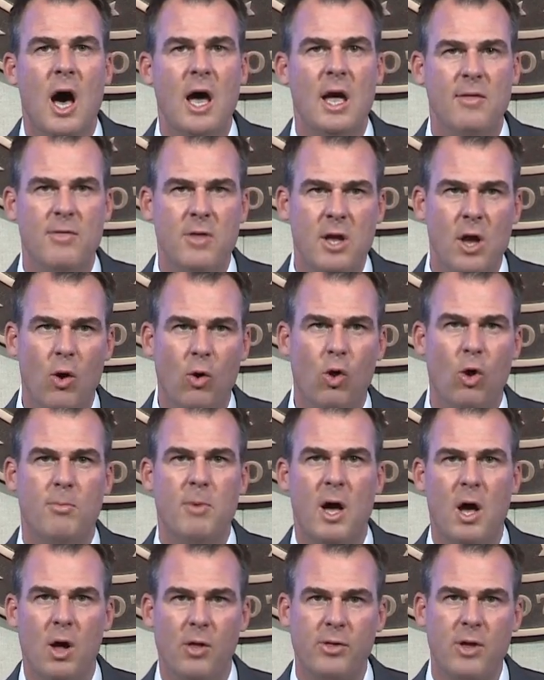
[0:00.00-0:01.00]
in the
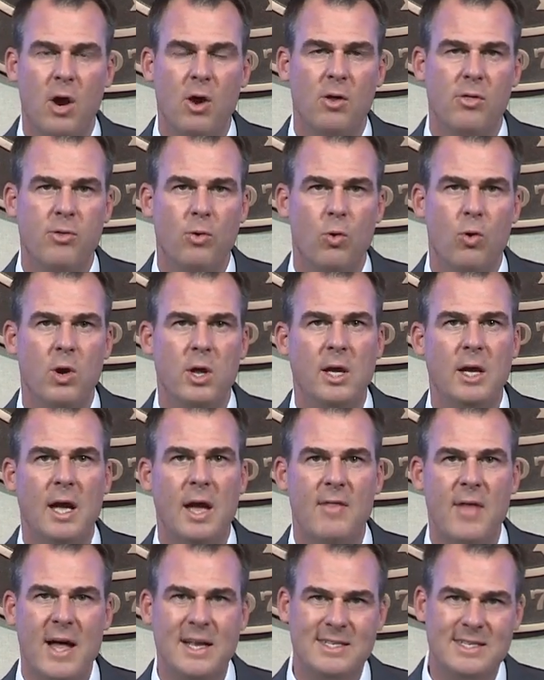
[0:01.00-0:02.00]
Oklahoma Healthcare Authority,
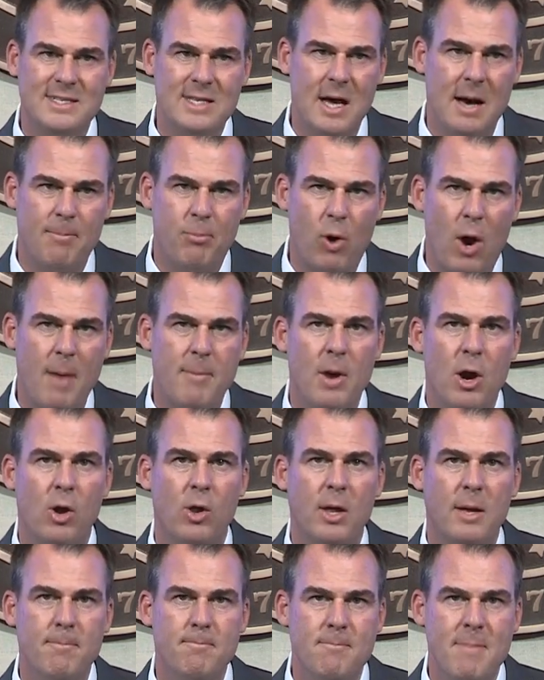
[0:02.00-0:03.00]
and that's
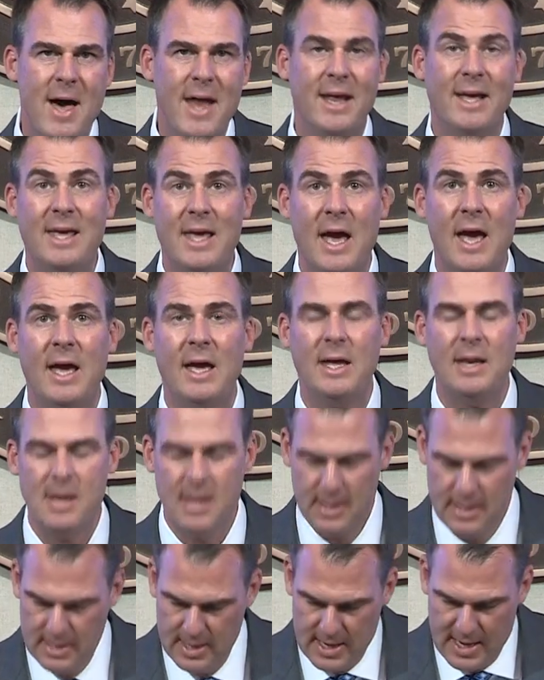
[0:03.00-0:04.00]
primarily
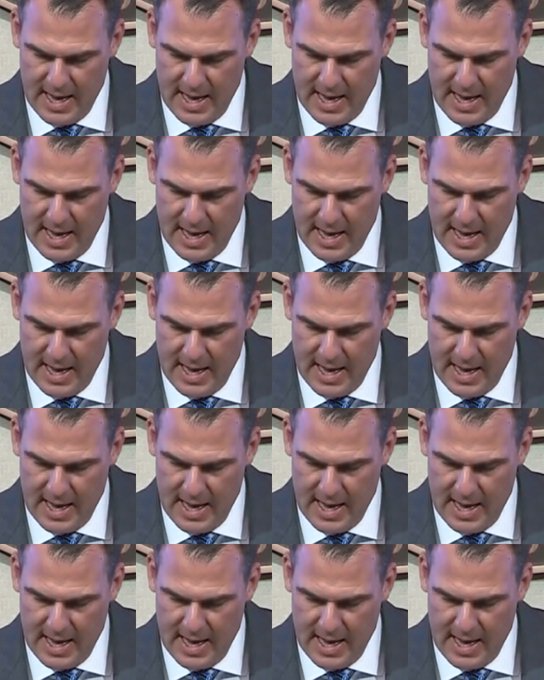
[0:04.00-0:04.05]
Medicaid.